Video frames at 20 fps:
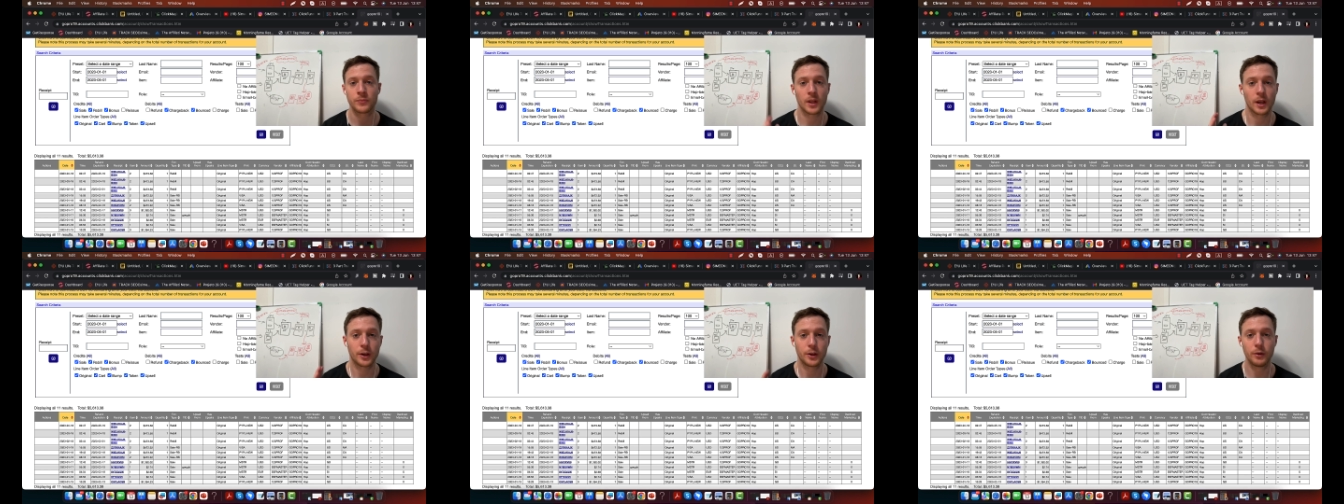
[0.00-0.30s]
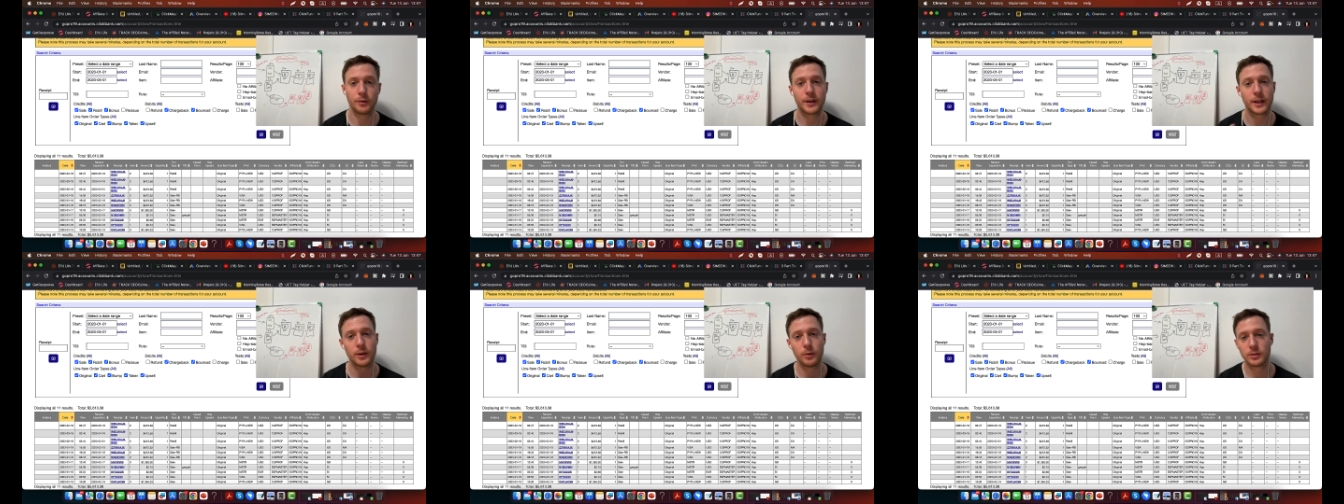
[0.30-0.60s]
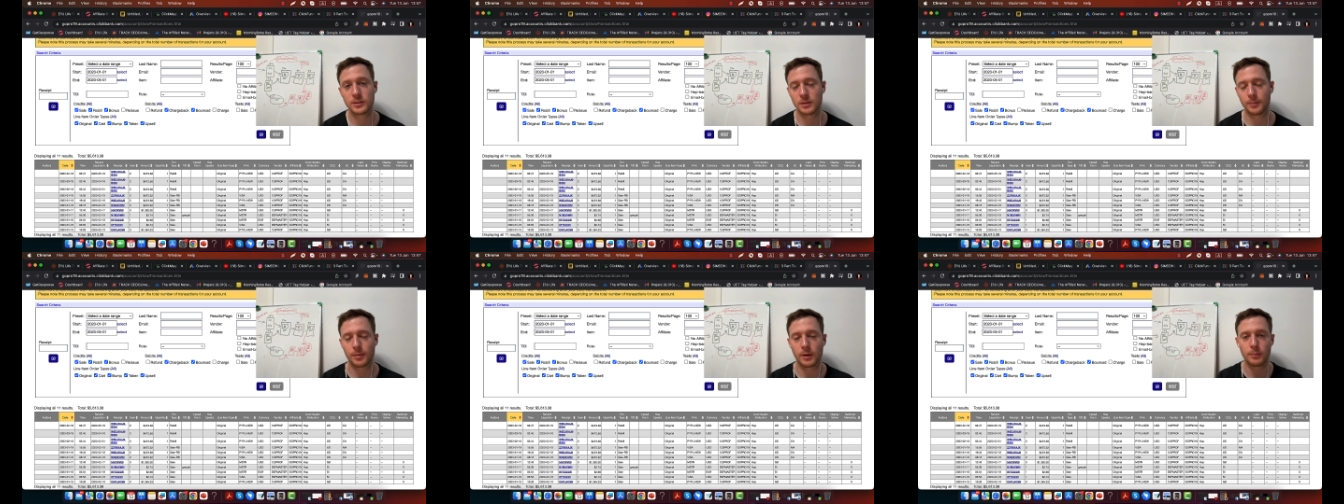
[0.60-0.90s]
you can
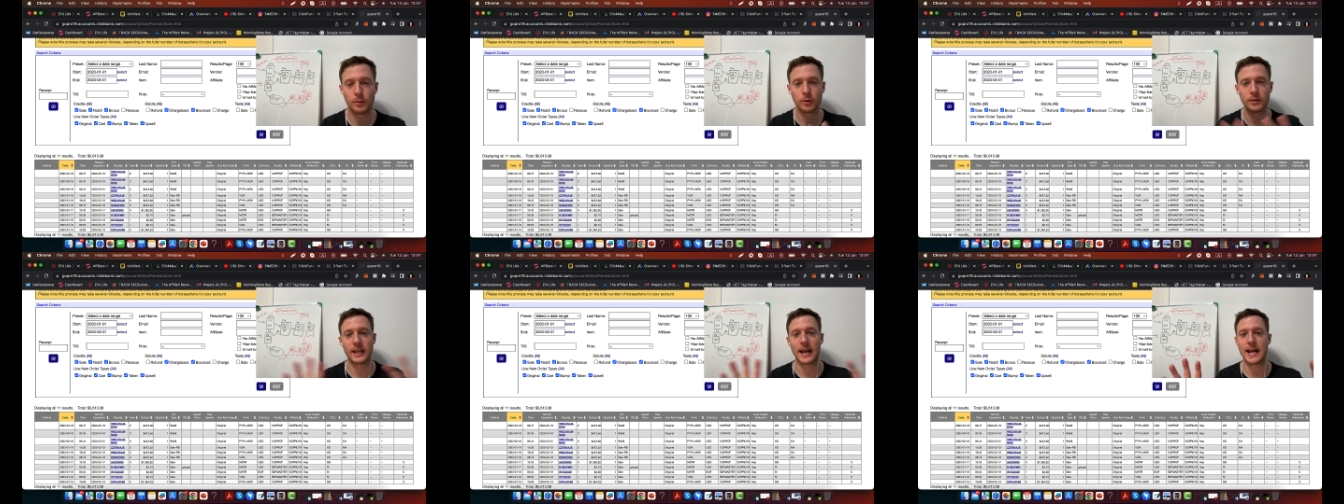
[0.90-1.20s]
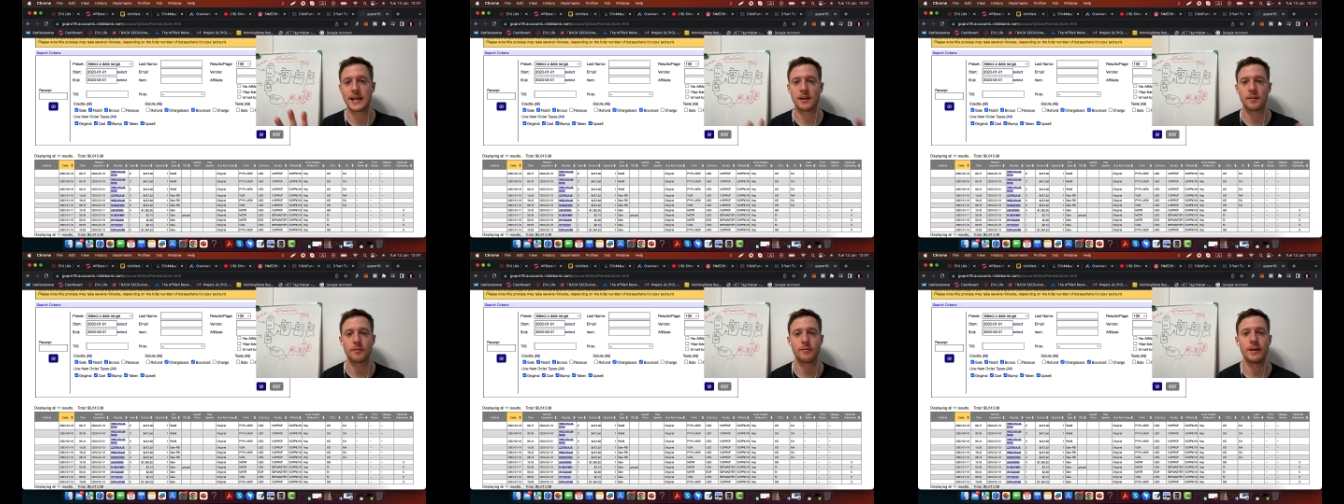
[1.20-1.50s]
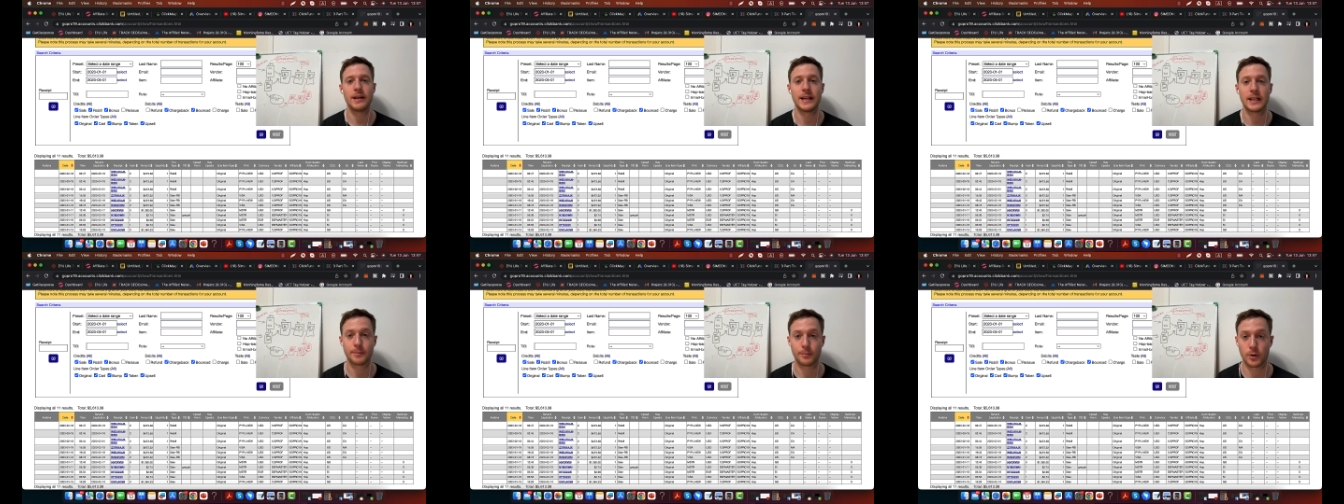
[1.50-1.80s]
use to promote any
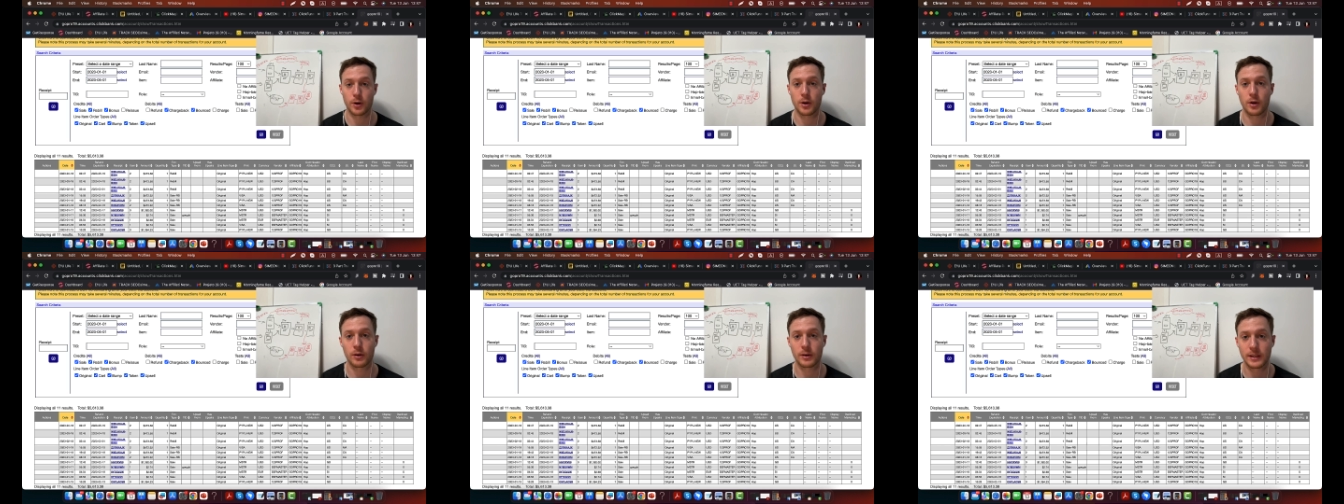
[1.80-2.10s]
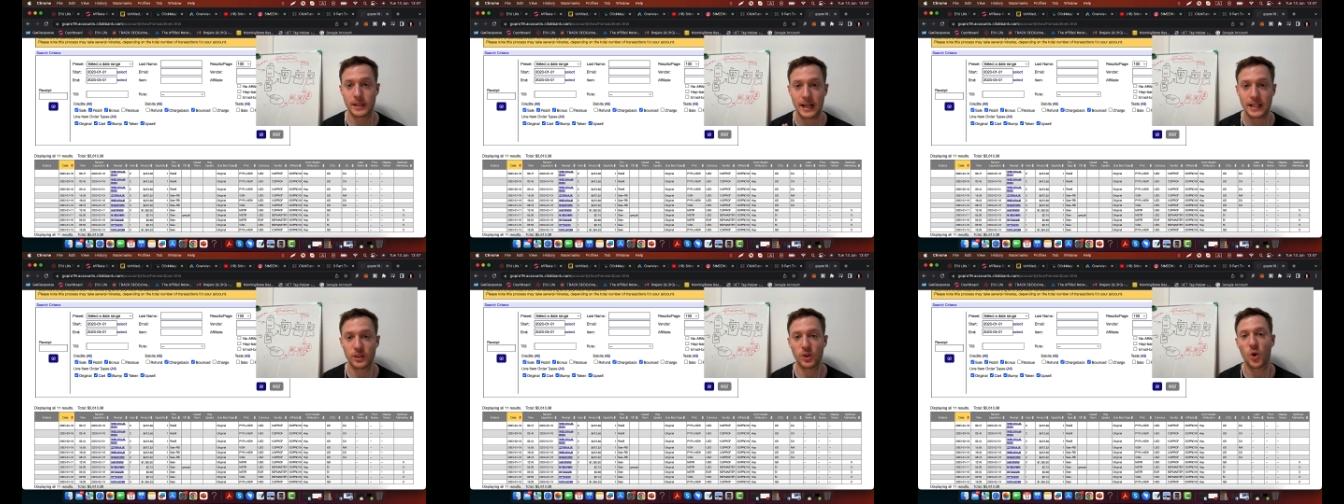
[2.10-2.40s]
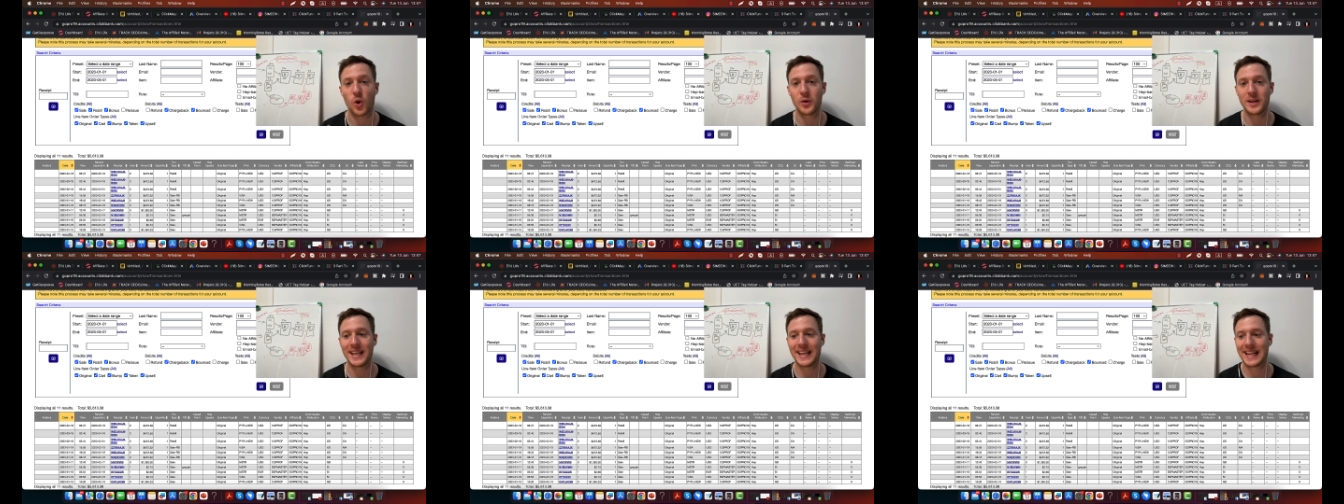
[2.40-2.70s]
affiliate product, not
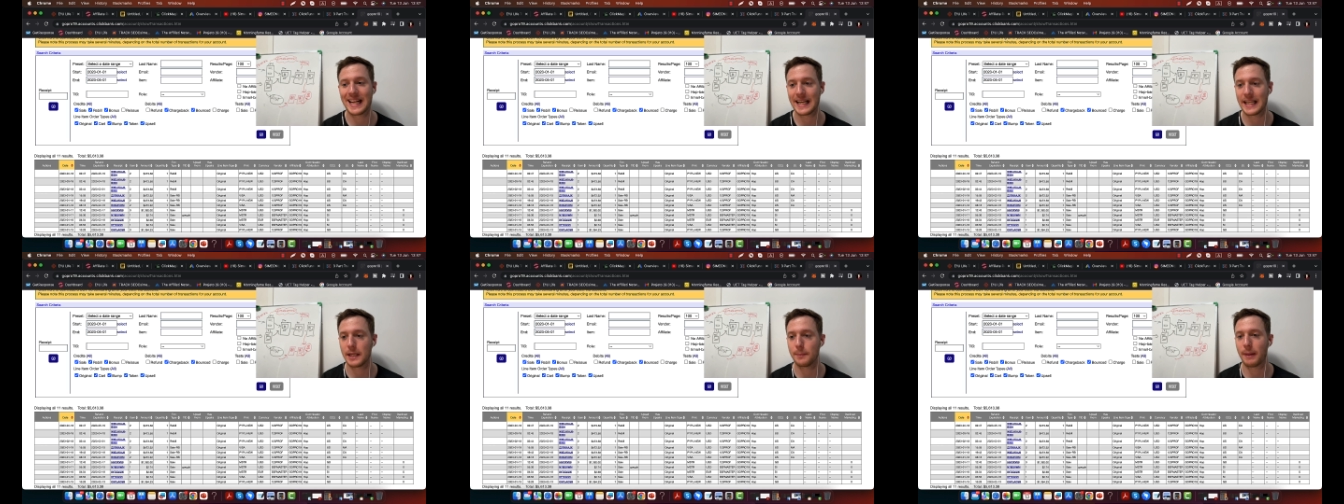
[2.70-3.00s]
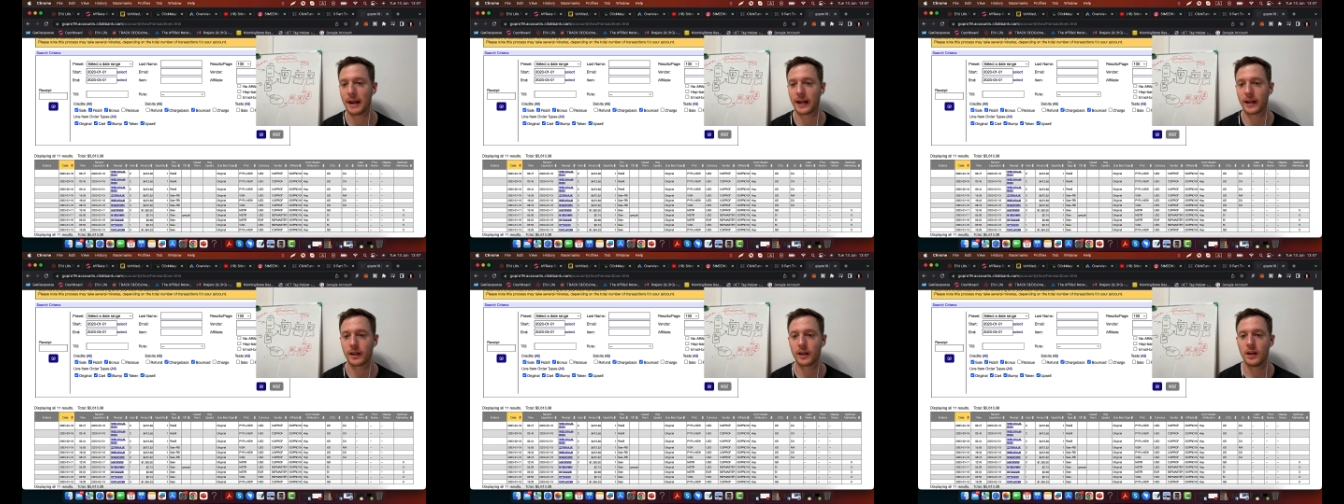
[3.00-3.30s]
only ClickBank.